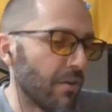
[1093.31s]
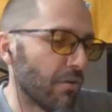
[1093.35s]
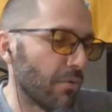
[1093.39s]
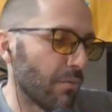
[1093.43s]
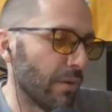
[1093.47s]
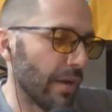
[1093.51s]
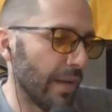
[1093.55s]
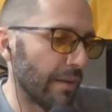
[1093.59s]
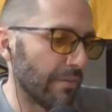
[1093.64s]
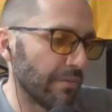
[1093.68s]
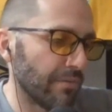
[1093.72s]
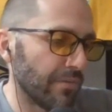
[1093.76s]

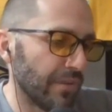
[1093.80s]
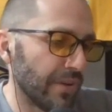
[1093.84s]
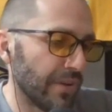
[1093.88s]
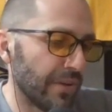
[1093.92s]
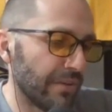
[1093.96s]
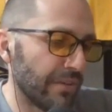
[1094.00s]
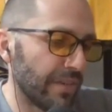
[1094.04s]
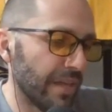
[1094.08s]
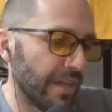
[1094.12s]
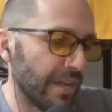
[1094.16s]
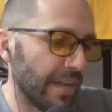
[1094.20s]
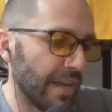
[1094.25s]
Rams
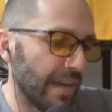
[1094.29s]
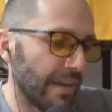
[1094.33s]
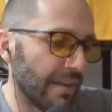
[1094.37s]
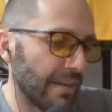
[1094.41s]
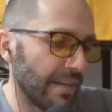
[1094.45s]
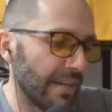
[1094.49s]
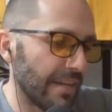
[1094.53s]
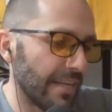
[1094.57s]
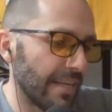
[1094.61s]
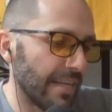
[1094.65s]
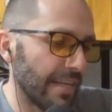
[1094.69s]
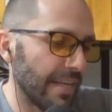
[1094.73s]
figured that out,
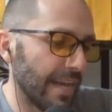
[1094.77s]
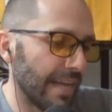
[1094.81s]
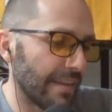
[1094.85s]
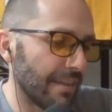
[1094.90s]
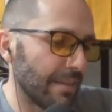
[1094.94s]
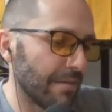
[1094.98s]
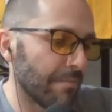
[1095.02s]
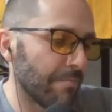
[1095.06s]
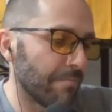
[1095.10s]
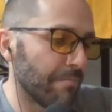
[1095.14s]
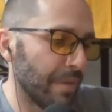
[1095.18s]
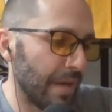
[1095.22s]
and he had
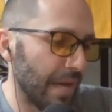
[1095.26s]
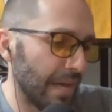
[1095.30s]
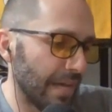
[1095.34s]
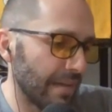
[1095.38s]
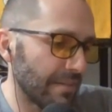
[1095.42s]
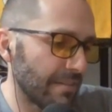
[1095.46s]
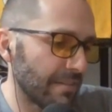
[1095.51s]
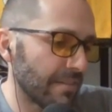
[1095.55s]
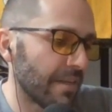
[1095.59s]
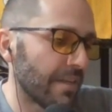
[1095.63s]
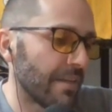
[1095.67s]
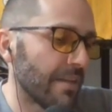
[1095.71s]
the
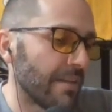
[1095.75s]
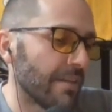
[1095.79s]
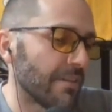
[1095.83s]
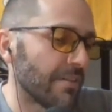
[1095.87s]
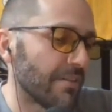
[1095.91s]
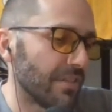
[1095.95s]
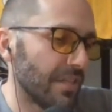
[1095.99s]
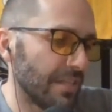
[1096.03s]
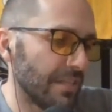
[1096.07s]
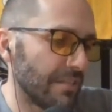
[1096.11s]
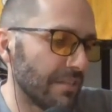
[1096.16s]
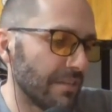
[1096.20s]
best
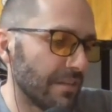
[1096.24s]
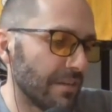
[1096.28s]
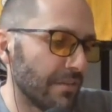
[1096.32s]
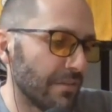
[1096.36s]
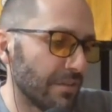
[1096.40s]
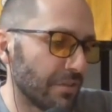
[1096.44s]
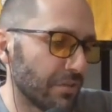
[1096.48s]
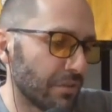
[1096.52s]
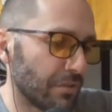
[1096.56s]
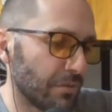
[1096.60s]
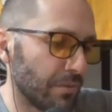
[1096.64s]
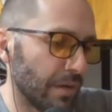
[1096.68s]
season of
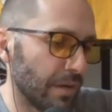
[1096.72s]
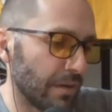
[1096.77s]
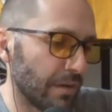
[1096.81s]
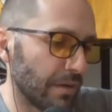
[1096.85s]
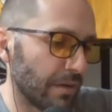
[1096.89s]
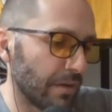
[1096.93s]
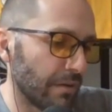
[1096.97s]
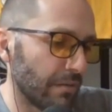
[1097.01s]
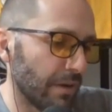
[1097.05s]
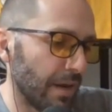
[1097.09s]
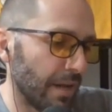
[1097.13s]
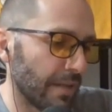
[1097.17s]
his career.
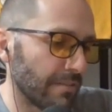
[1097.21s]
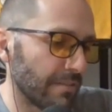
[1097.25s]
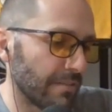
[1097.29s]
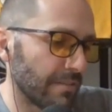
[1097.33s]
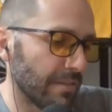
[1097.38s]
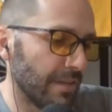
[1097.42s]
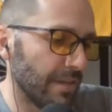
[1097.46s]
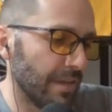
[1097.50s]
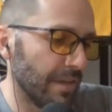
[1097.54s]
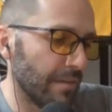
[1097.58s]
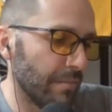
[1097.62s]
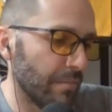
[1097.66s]
Congrats
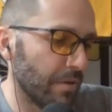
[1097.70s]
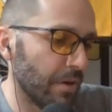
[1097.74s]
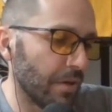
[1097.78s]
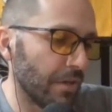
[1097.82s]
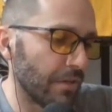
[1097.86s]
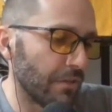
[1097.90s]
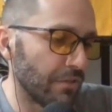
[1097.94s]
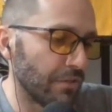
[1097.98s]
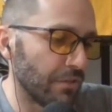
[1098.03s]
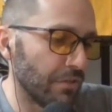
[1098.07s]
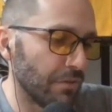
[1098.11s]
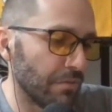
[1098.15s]
to him on
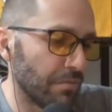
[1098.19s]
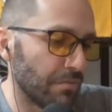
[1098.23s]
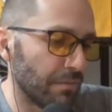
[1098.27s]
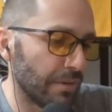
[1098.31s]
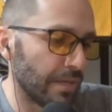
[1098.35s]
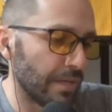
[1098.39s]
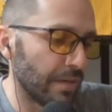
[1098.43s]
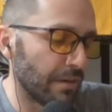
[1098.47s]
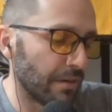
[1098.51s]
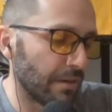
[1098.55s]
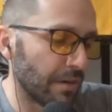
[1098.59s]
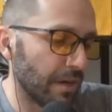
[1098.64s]
his new
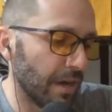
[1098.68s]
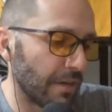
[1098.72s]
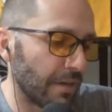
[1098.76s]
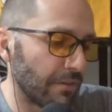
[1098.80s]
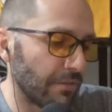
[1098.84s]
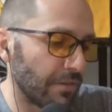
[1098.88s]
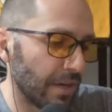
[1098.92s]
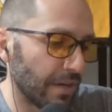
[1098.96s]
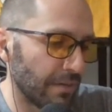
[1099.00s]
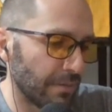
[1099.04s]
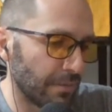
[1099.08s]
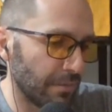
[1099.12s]
three-year
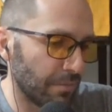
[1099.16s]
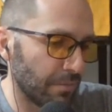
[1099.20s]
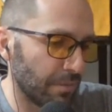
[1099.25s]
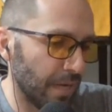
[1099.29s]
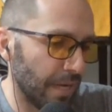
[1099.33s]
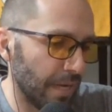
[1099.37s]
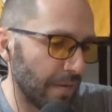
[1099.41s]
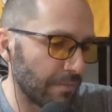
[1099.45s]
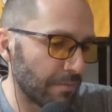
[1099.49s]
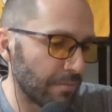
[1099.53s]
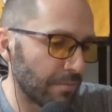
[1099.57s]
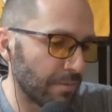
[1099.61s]
contract with the
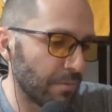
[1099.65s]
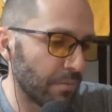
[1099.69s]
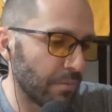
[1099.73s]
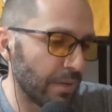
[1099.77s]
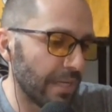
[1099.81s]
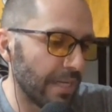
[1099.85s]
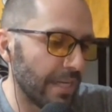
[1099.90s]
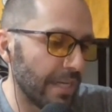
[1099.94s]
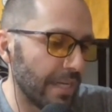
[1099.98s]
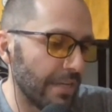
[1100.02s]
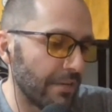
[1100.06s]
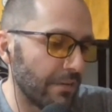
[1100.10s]
Rams, but
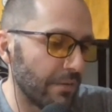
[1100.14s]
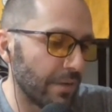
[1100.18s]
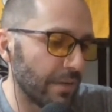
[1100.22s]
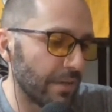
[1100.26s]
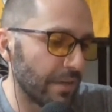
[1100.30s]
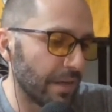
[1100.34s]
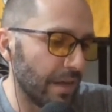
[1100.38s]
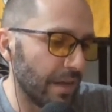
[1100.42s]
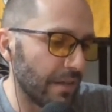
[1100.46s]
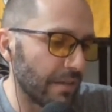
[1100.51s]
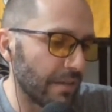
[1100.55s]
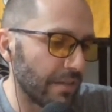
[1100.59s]
we need to
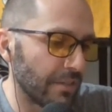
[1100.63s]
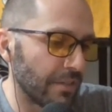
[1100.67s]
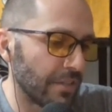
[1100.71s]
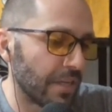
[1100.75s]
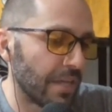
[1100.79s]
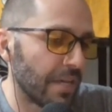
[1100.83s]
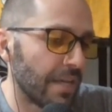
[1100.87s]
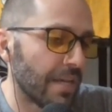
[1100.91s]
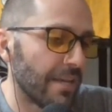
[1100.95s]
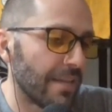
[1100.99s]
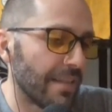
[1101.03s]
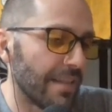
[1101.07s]
acknowledge
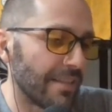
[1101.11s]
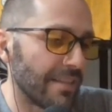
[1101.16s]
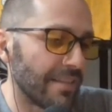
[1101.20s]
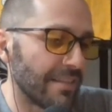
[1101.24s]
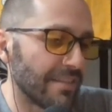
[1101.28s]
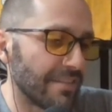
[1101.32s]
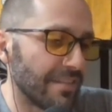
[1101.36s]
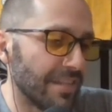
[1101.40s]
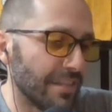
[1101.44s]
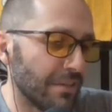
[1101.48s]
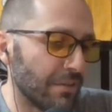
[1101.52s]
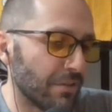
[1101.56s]
that the
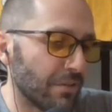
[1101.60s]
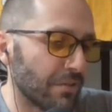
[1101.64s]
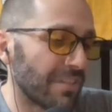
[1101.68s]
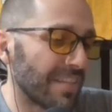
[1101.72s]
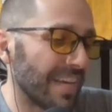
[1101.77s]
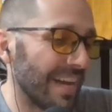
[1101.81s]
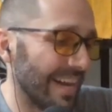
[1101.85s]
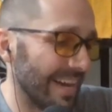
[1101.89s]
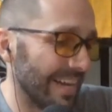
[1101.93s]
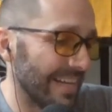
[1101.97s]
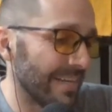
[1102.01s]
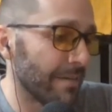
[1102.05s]
Steelers
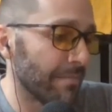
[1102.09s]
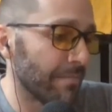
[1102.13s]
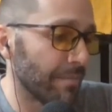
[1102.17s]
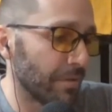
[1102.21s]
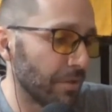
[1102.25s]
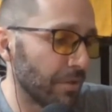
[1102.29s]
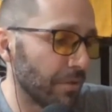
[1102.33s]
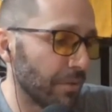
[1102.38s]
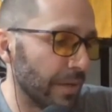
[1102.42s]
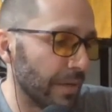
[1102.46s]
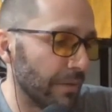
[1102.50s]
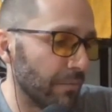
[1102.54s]
kind of
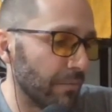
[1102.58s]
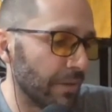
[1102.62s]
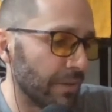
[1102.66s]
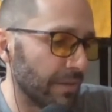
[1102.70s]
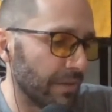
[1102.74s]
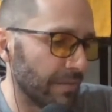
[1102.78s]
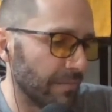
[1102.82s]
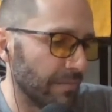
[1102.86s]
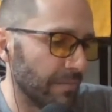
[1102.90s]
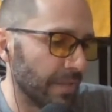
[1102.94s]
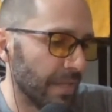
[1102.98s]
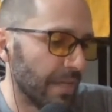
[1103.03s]
blew it with
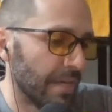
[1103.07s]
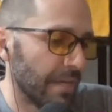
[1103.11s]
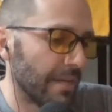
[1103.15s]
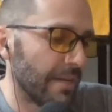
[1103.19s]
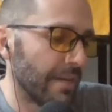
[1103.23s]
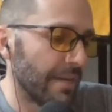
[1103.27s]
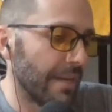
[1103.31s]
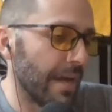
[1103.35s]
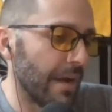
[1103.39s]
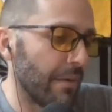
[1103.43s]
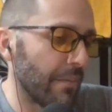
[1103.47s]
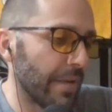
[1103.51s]
him.
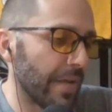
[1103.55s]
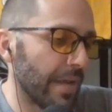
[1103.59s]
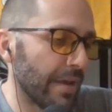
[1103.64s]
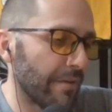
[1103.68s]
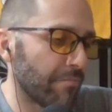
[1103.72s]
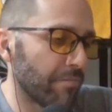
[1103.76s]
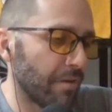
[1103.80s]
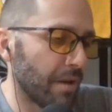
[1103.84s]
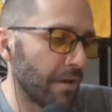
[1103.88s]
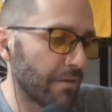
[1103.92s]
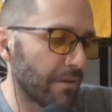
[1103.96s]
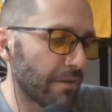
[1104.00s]
Now we
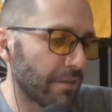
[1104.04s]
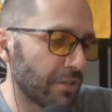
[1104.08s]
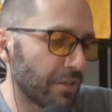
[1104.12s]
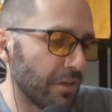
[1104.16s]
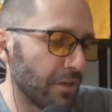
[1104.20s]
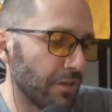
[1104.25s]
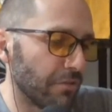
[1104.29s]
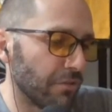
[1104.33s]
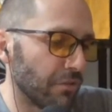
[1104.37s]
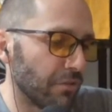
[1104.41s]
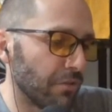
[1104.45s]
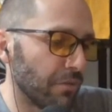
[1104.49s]
have Broderick
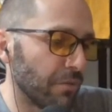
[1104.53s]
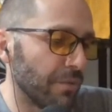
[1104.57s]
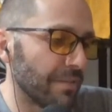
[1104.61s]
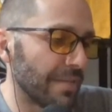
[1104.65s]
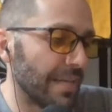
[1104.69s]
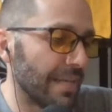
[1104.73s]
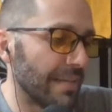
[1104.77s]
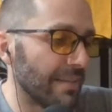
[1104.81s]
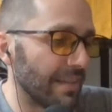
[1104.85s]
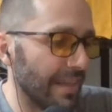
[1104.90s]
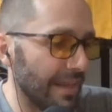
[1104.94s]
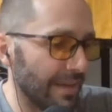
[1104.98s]
Jones, who is
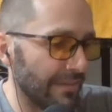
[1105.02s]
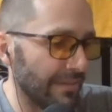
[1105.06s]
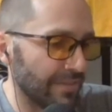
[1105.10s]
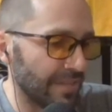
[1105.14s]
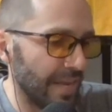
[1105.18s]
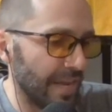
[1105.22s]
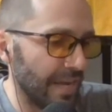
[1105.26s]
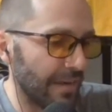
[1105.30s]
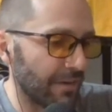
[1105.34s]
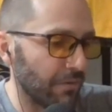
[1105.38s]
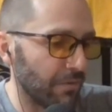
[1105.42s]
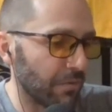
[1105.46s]
a left
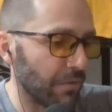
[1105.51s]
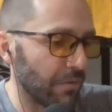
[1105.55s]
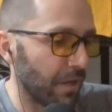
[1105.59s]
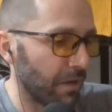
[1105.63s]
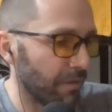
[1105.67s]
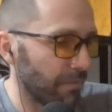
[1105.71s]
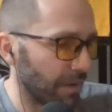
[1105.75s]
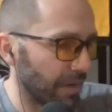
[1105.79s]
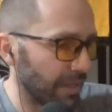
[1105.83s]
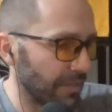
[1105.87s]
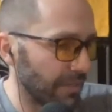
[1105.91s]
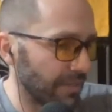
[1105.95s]
tackle,
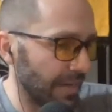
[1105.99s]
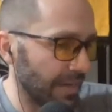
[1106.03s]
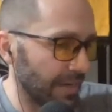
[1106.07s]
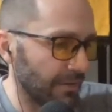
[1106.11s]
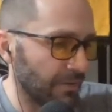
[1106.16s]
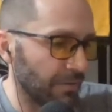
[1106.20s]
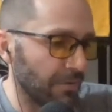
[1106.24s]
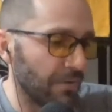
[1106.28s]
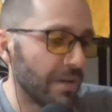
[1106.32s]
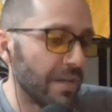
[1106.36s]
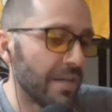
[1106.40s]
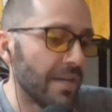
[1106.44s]
not a right
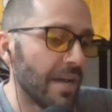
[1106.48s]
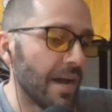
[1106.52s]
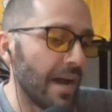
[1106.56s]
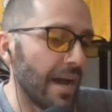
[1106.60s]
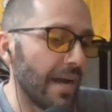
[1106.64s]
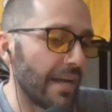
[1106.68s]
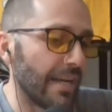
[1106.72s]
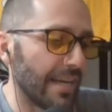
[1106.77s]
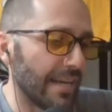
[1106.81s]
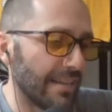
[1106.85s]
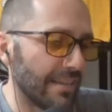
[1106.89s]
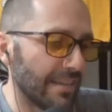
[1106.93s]
tackle.
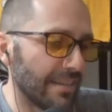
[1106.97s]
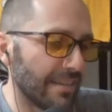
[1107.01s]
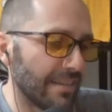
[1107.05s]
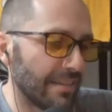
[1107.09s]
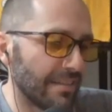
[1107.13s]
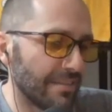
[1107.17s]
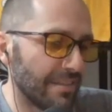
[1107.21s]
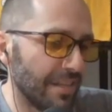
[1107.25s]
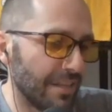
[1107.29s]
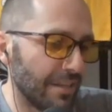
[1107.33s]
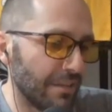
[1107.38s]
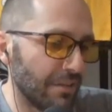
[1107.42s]
I get that the
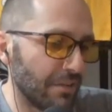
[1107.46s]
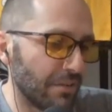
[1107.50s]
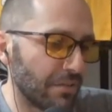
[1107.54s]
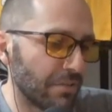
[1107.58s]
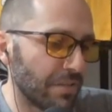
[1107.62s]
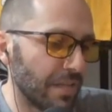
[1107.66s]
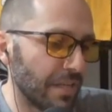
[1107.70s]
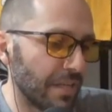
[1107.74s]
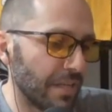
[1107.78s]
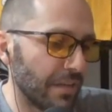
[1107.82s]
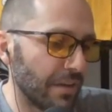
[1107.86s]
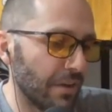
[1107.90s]

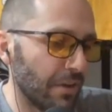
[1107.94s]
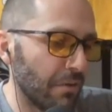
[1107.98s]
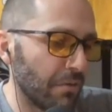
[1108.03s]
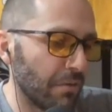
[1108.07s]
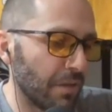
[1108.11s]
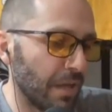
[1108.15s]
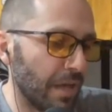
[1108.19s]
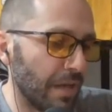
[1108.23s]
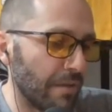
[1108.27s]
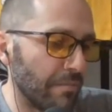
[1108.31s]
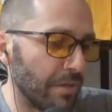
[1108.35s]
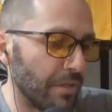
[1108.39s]
Steelers think
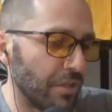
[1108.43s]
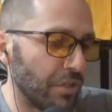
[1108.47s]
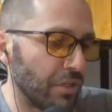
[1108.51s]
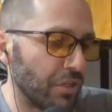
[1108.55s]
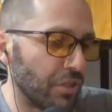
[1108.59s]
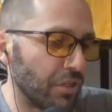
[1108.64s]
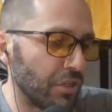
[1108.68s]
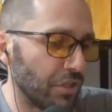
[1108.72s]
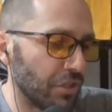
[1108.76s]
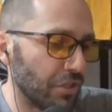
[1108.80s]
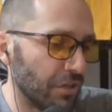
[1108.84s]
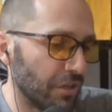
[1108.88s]
O-linemen
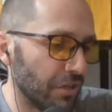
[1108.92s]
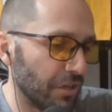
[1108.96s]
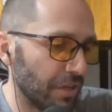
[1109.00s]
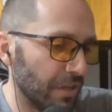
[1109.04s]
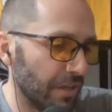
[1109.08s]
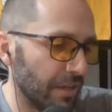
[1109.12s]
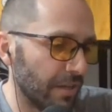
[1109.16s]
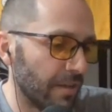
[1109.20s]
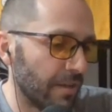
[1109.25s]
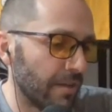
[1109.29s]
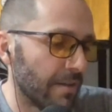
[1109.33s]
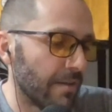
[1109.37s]

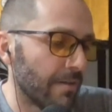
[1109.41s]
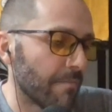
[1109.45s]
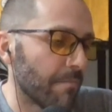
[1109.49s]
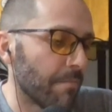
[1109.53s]
should